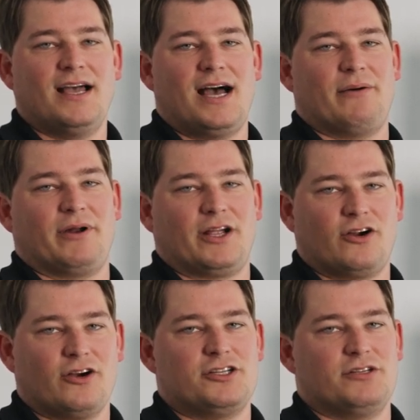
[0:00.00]
I would
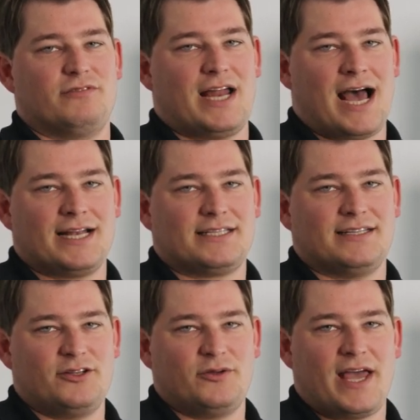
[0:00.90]
encourage you not to
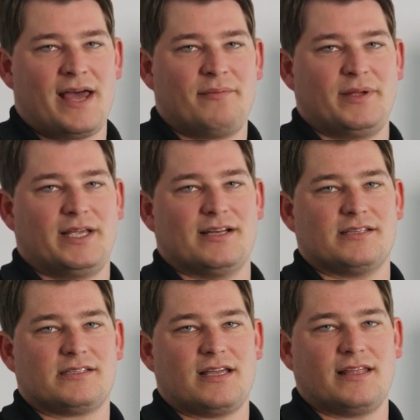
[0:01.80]
do that because